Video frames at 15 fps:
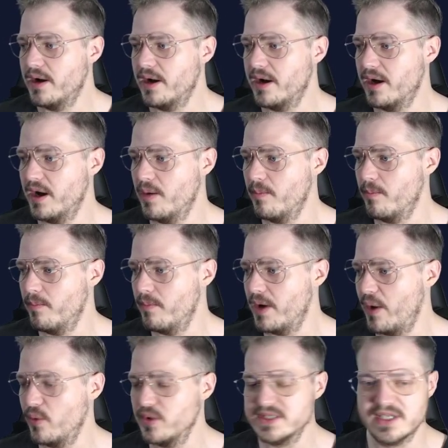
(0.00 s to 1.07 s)

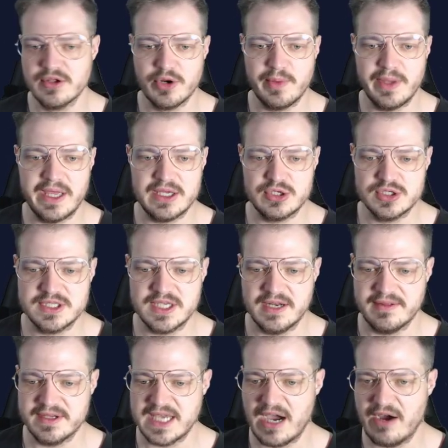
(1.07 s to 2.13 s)
I was a little bit interested
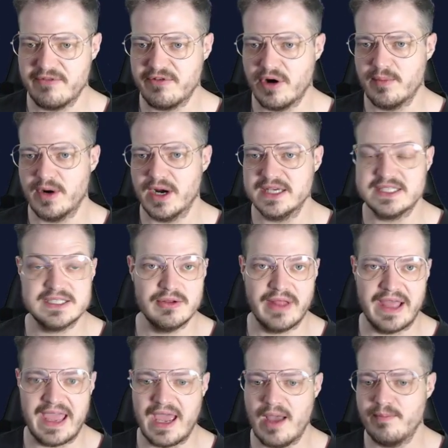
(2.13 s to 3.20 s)
in the DAO Farmer. I still
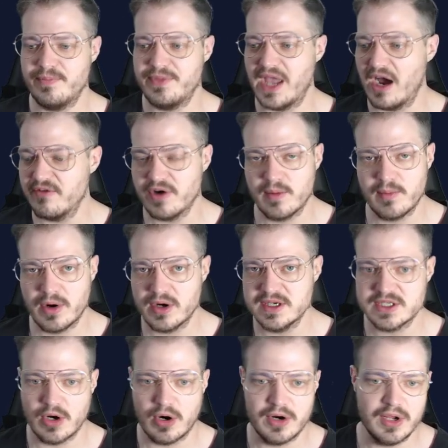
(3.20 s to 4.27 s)
am. DAO Farmer
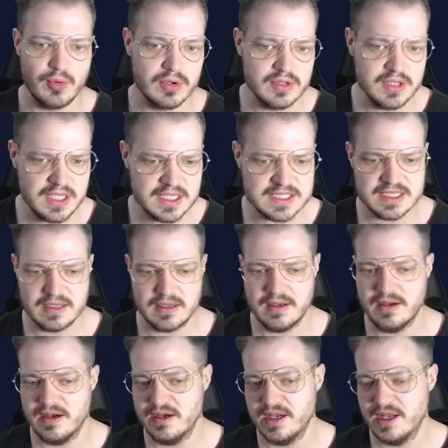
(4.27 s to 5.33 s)
is already released.
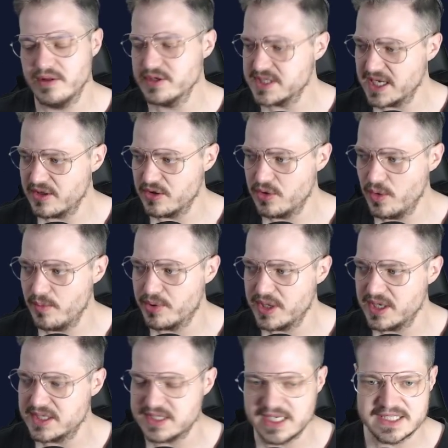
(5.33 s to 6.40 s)
It looks like they're doing
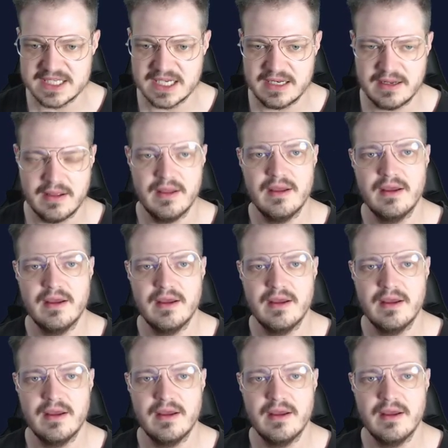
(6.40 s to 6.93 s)
pretty decent.